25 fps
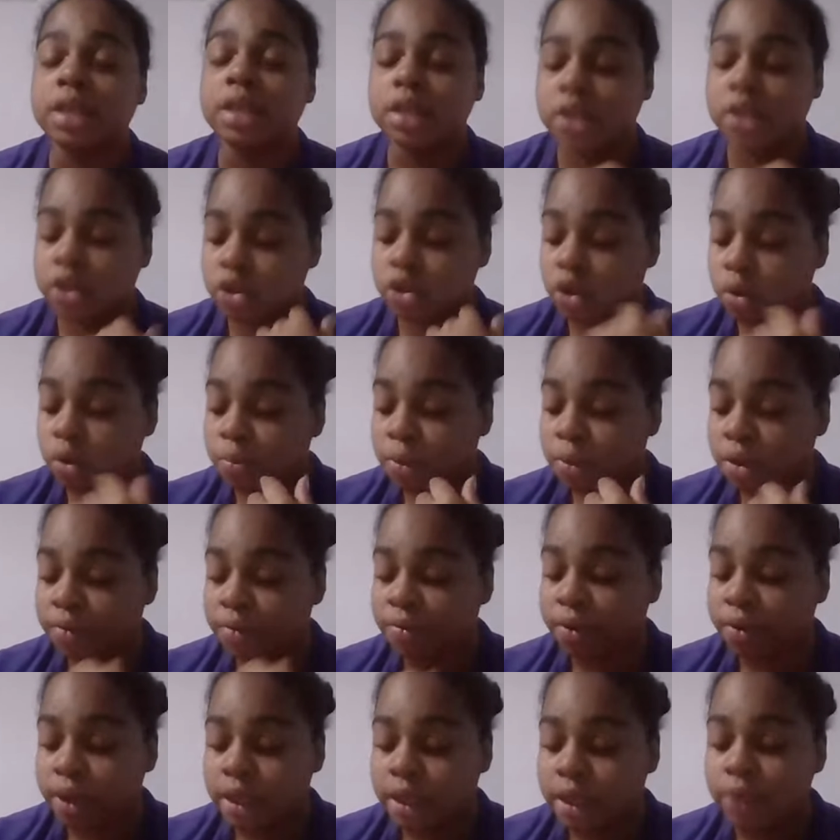It's so
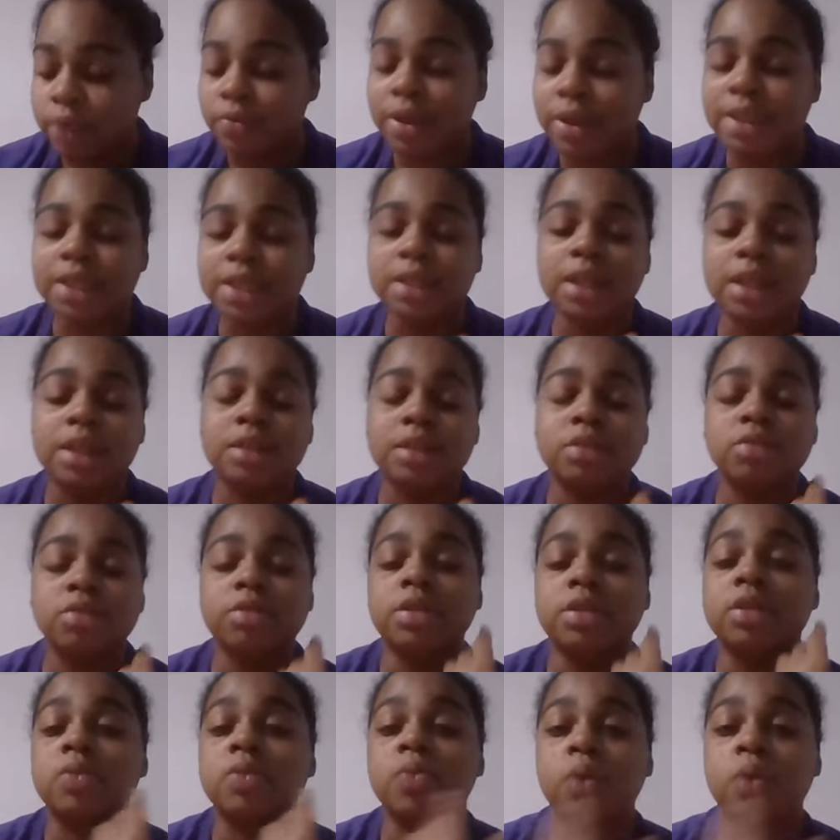beautiful, and he resonates
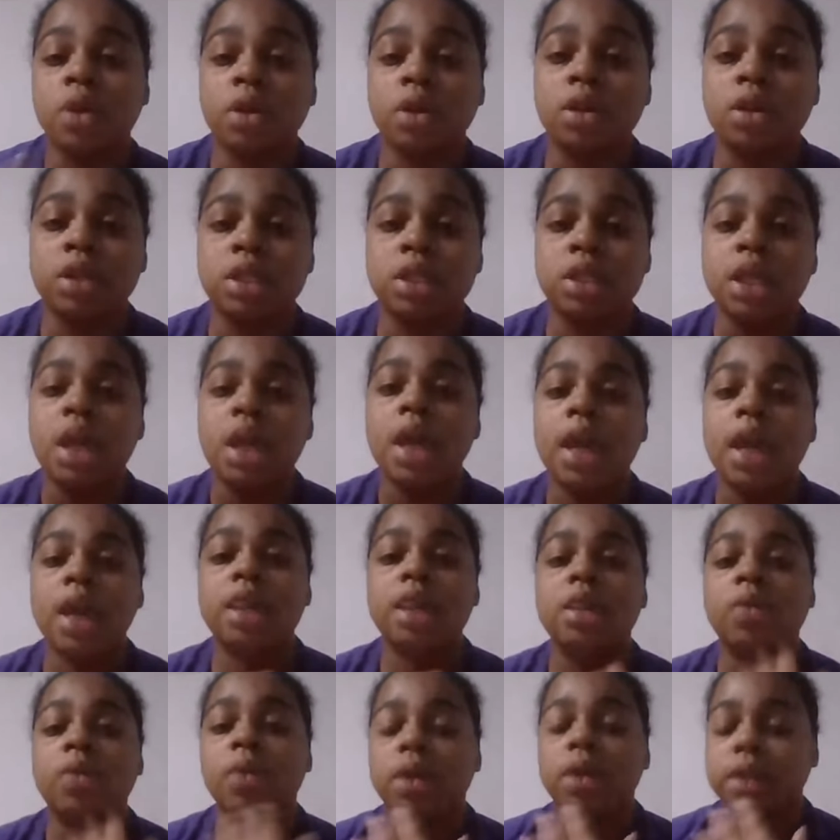through his words
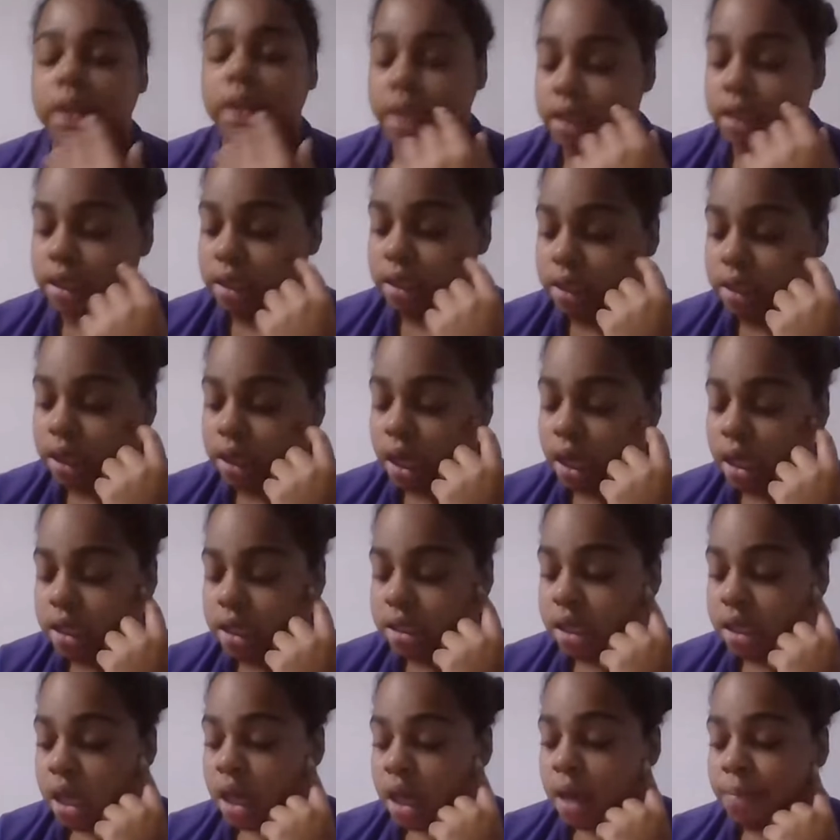and the work that he
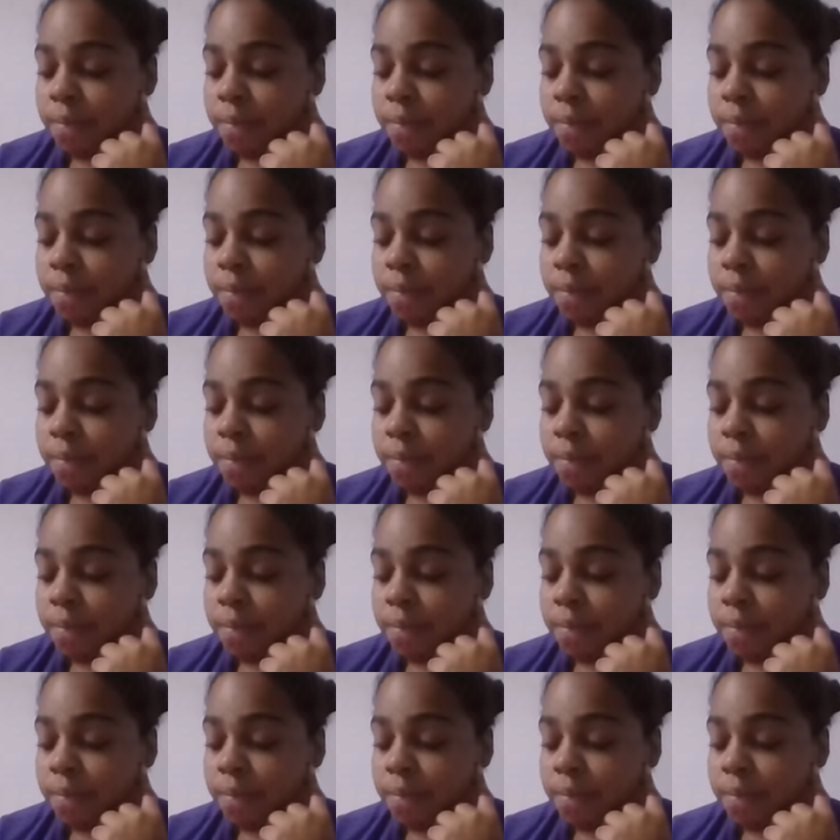does.